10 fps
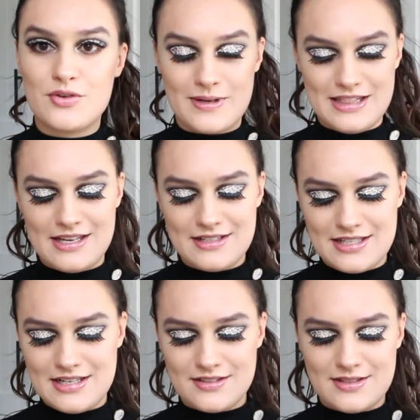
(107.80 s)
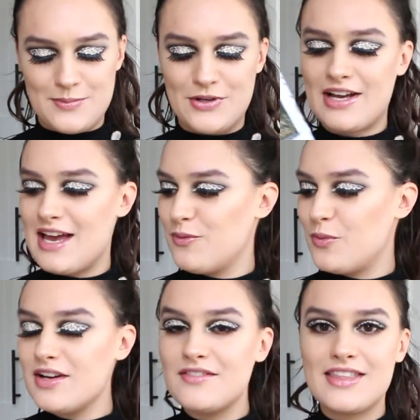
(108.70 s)
for when they sent us the book and
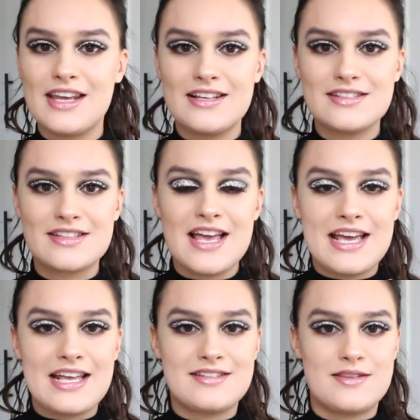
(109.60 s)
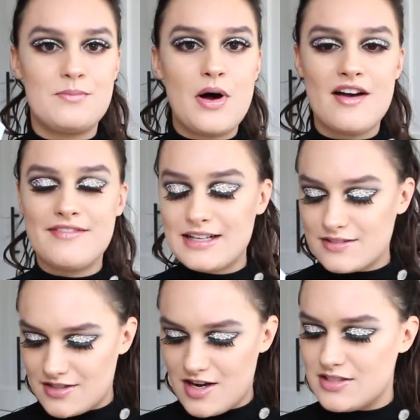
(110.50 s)
one of these is the perfect
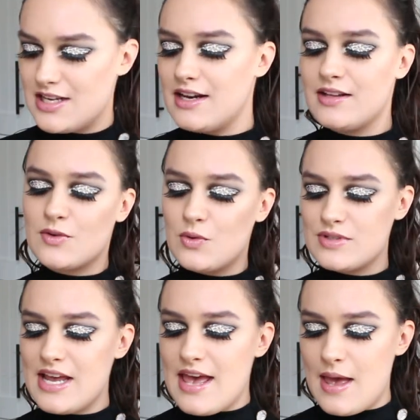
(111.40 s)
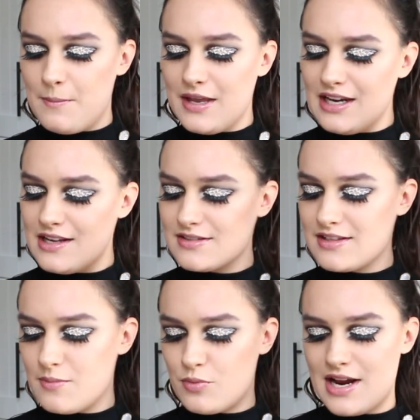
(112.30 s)
starter and it's called Emilia's
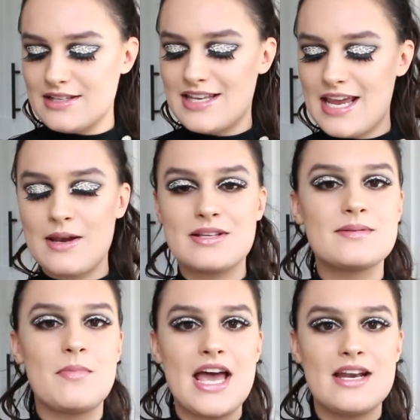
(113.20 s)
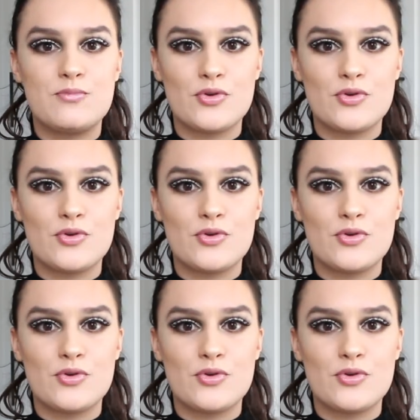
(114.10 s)
Caprese inspired